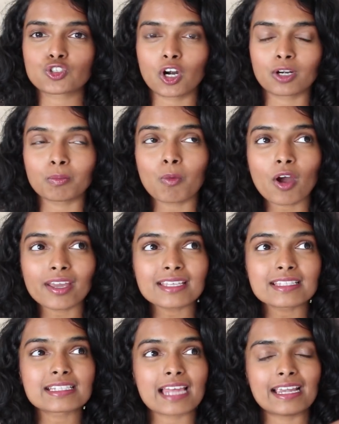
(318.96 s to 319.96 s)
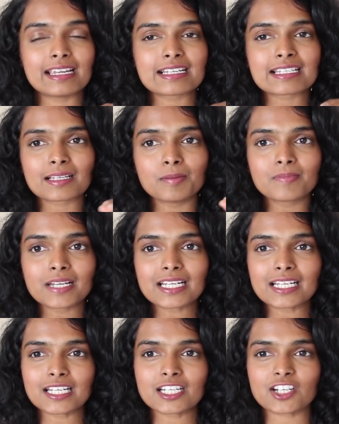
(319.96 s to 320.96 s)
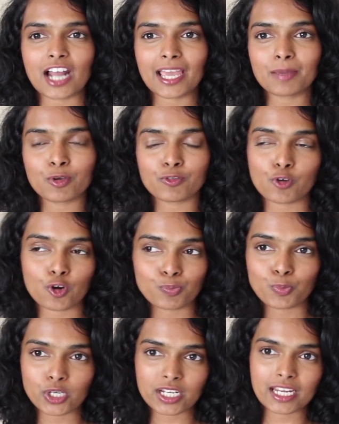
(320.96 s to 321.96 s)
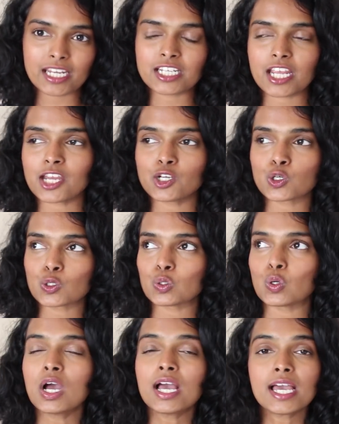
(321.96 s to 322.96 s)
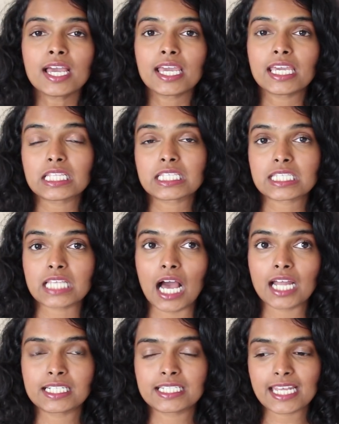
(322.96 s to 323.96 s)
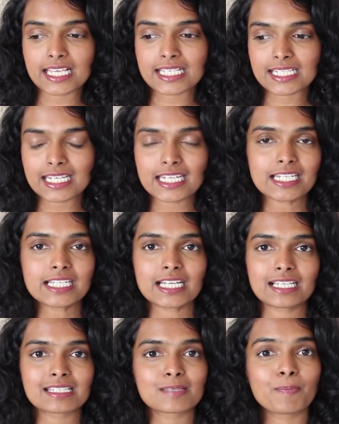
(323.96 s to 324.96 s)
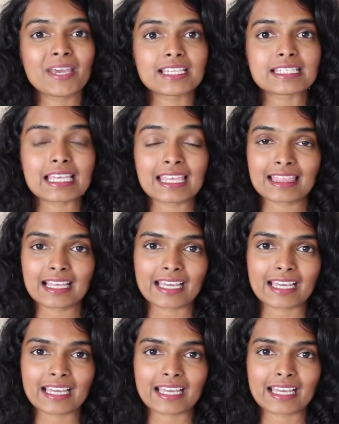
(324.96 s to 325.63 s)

not moist and it's completely dry before putting it into its destined space in the